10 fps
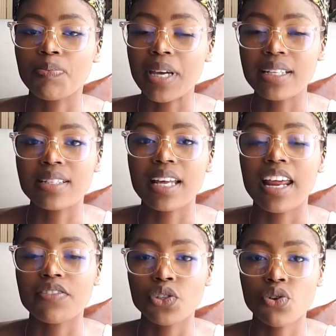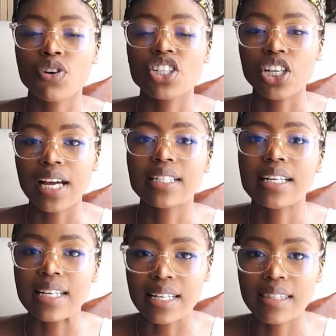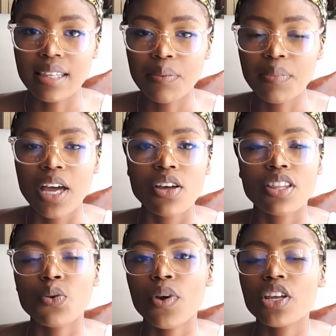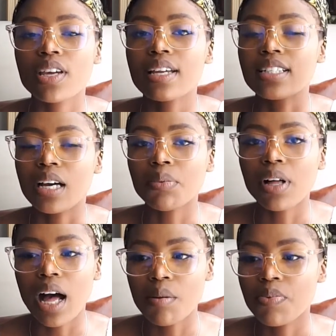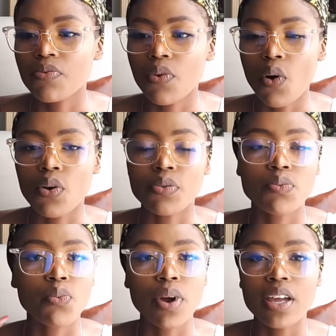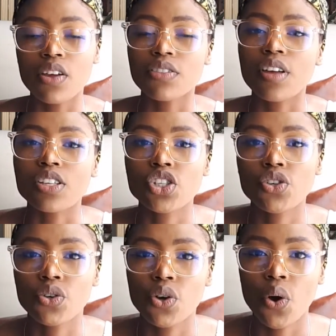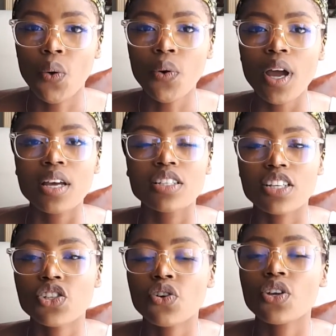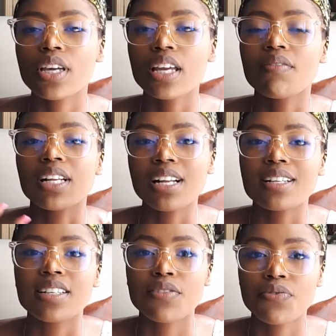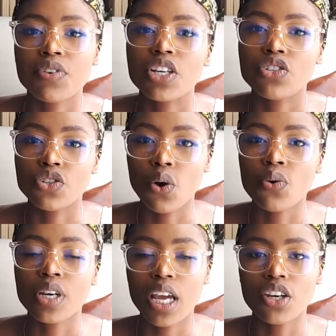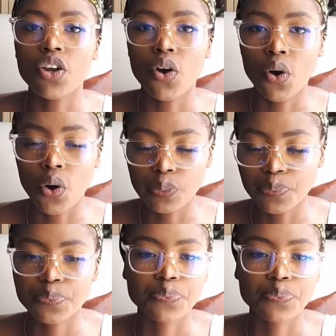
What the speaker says: beds that have storage underneath them. That way you can double up for where your things should go, just so you can have a clutter-free zone in your home.